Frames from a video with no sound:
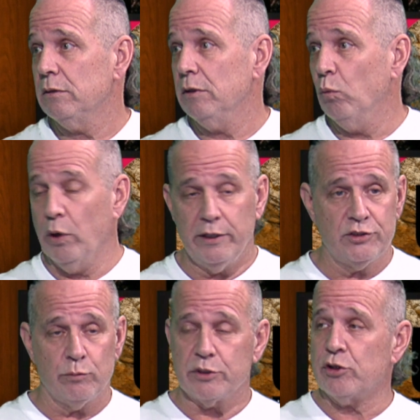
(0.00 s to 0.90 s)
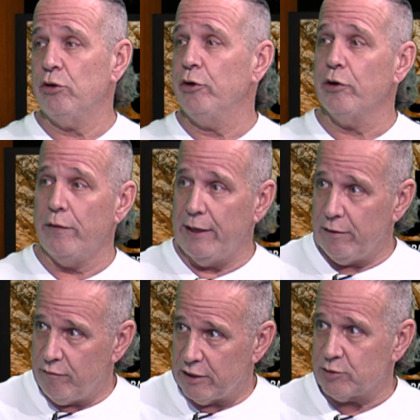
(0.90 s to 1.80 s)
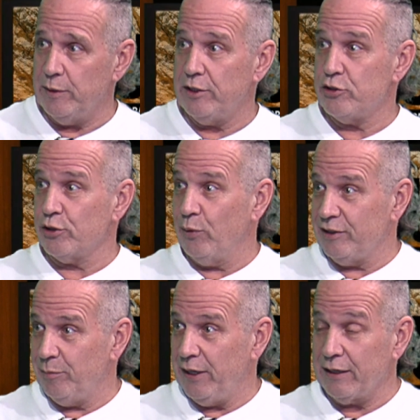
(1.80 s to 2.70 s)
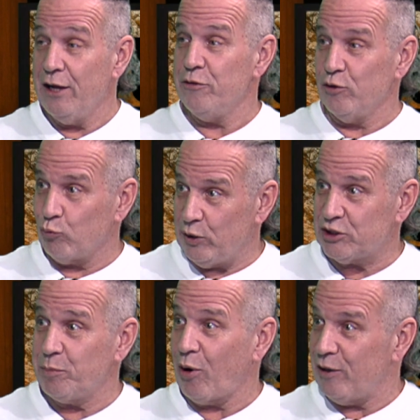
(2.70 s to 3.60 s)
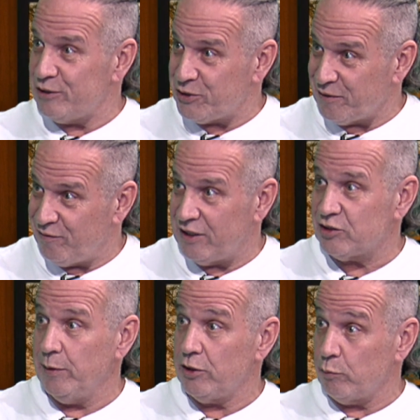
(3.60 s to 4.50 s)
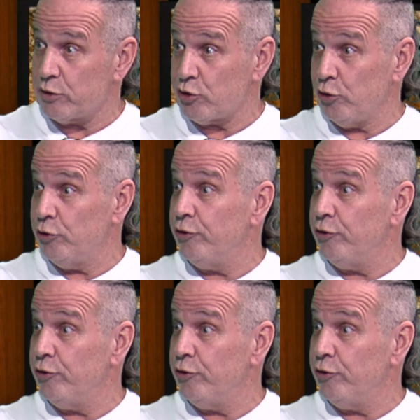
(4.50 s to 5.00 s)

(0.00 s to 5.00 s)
What is the return on that investment that you're going to make? The risk part is your investment. The return